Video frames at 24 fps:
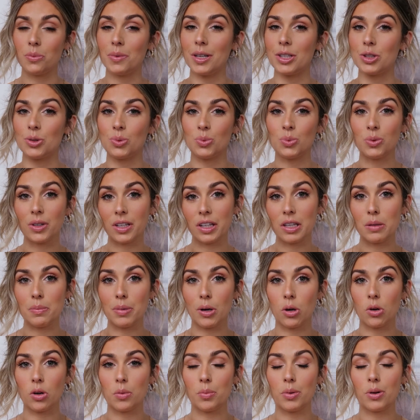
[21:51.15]
It's really
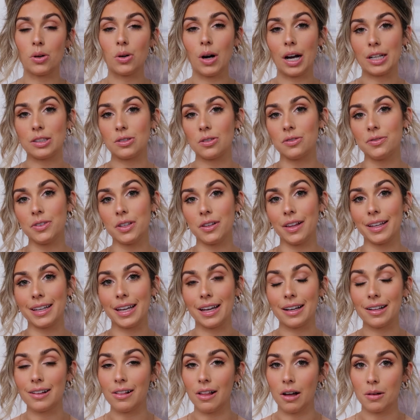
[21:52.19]
buildable. I don't feel like
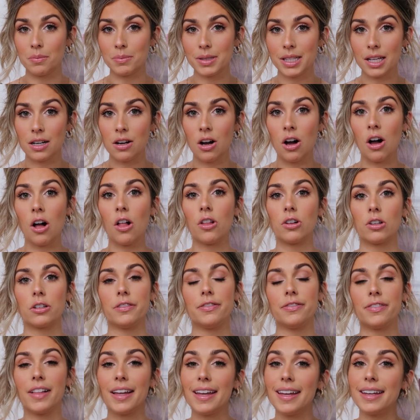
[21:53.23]
it clumps at all or
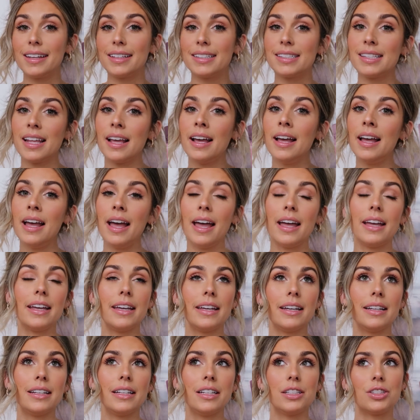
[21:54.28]
flakes,
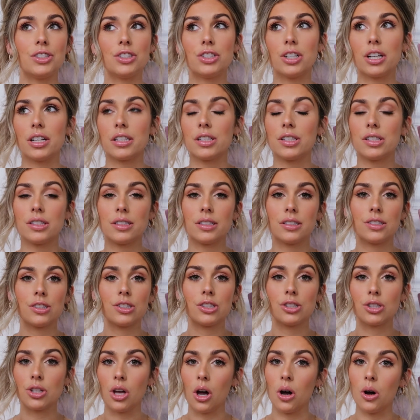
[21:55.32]
and it's just
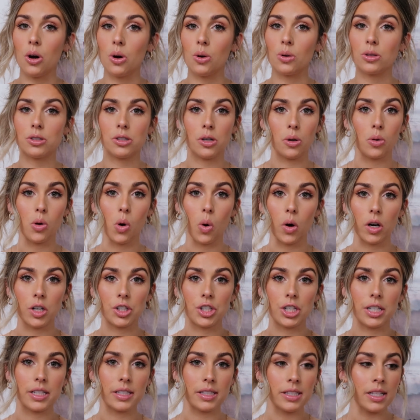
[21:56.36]
so
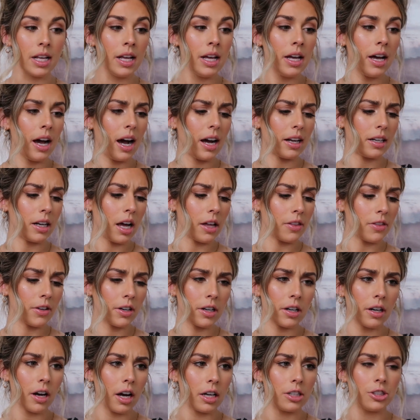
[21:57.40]
gorgeous.
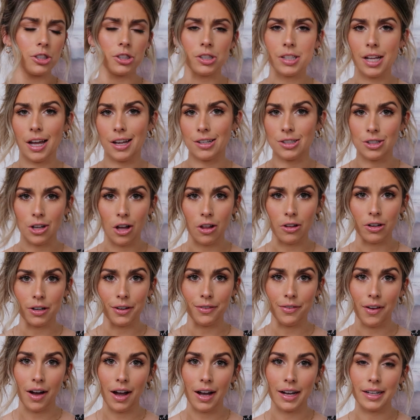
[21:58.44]
Another under $10
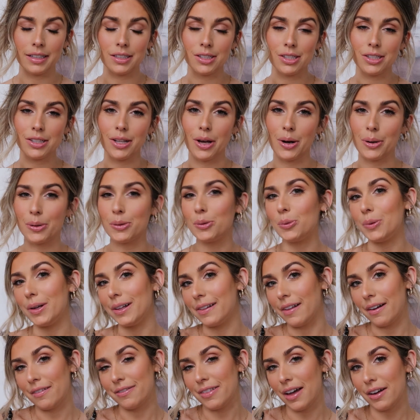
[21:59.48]
find, so we
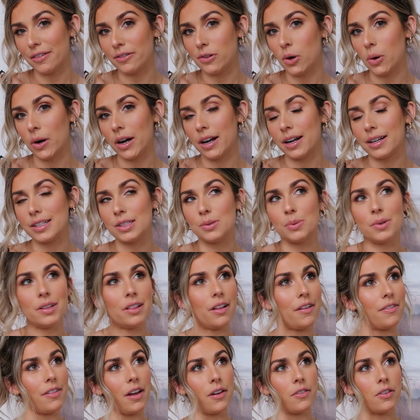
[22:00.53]
love that for us. We
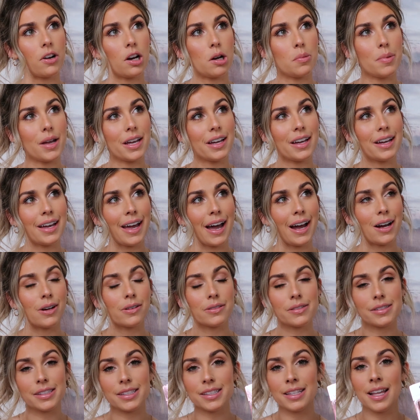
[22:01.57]
love that for our bank
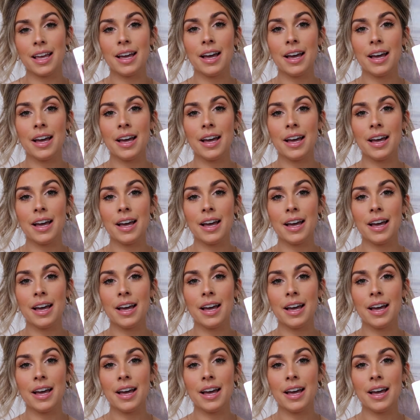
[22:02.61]
accounts.